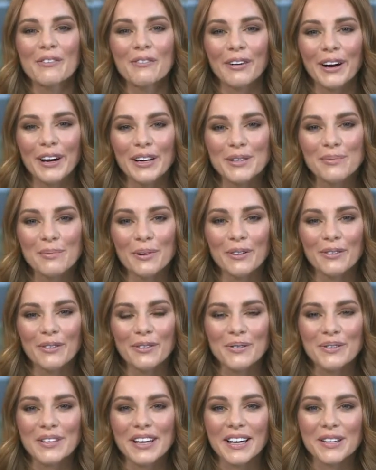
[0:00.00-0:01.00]
Rex
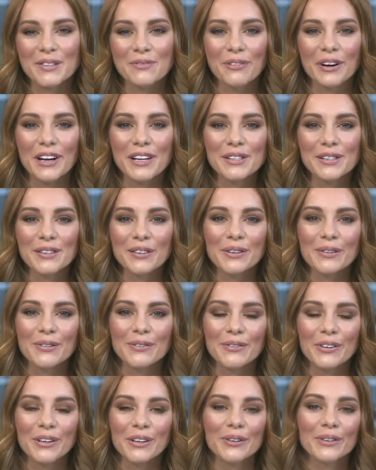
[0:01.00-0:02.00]
Minerals has recently
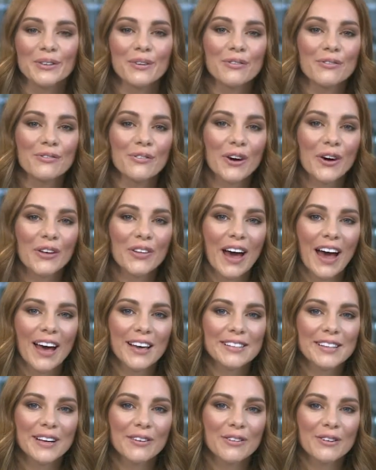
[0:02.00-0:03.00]
revealed further
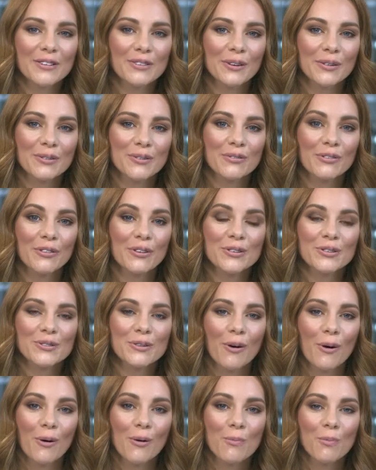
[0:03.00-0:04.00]
assay results for its
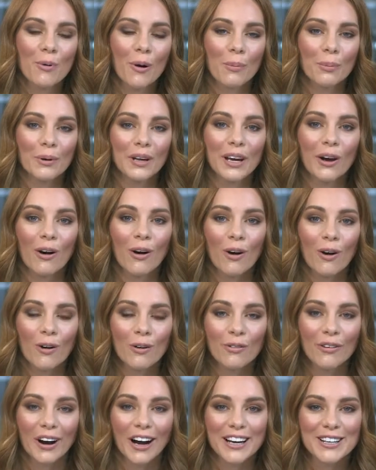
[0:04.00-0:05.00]
gold property
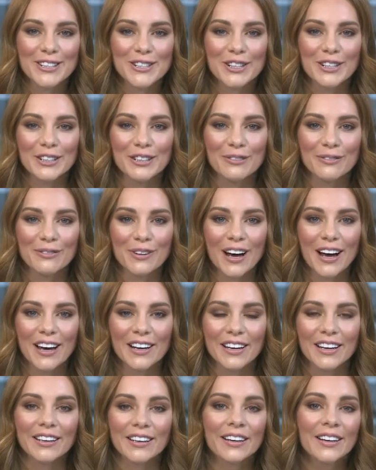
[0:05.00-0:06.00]
Hog Ranch in
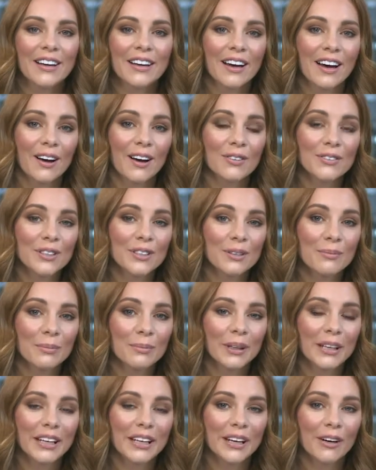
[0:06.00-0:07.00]
Nevada after
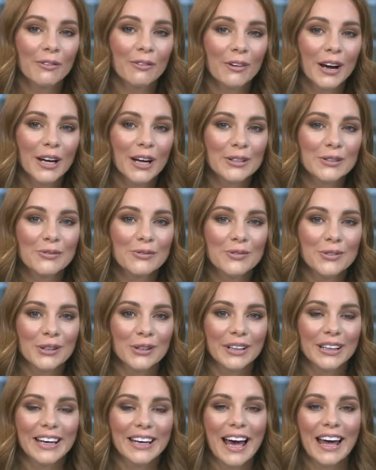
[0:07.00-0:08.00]
completing a round of
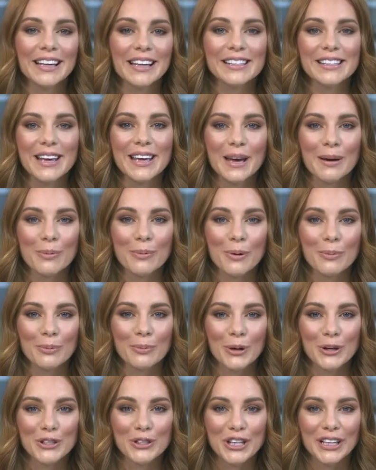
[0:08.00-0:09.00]
drilling at its airport
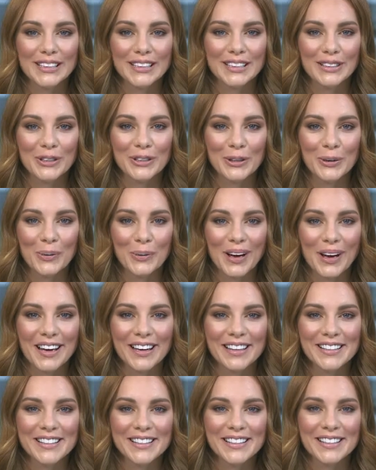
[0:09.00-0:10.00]
project in the
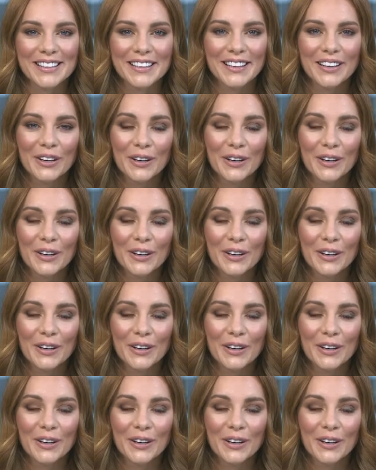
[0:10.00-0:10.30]
US.